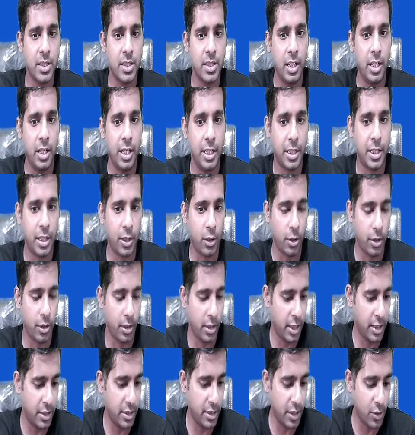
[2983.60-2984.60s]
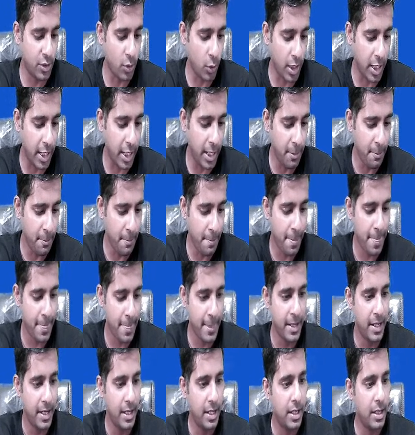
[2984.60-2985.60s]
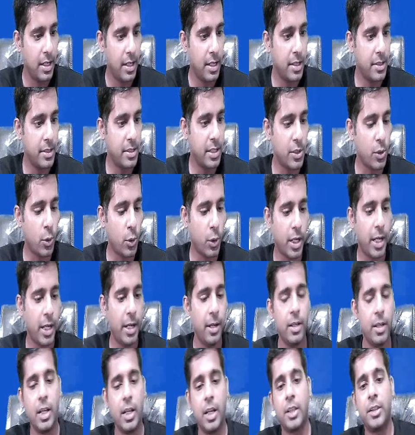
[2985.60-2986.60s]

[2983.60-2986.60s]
later on. Is this okay? Is this okay?